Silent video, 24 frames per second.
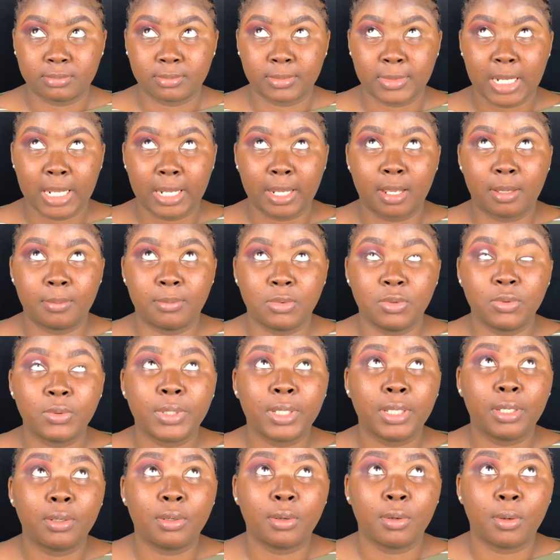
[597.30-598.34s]
like I'm
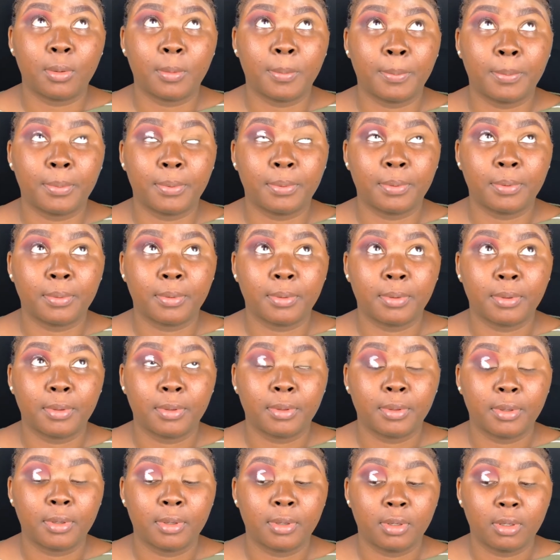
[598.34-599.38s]
looking up.
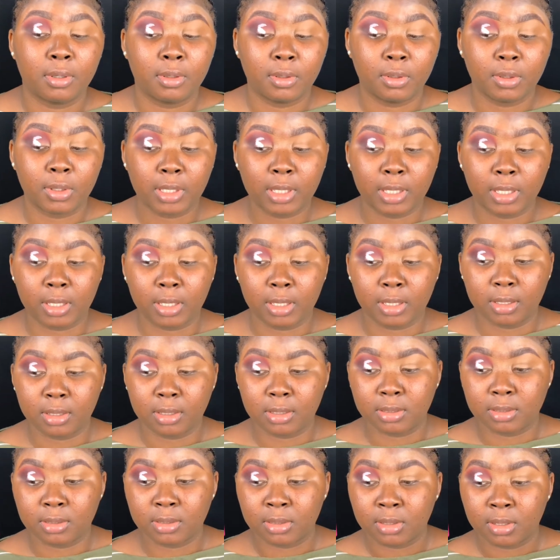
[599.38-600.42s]
Okay,
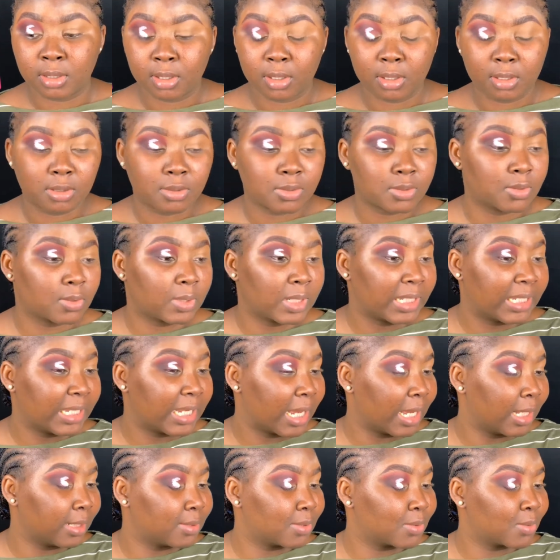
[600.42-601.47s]
so
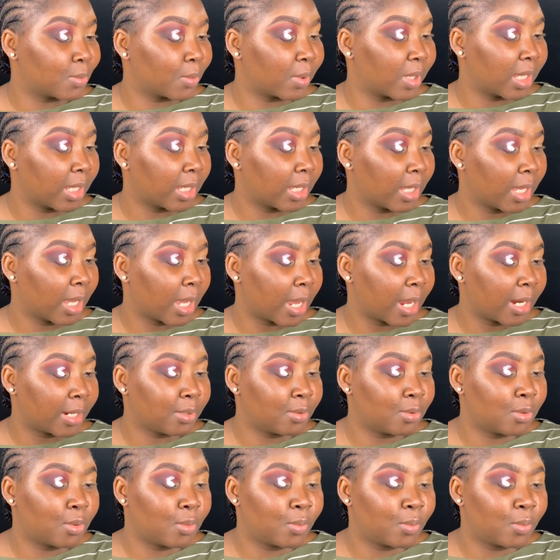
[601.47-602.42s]
that way I know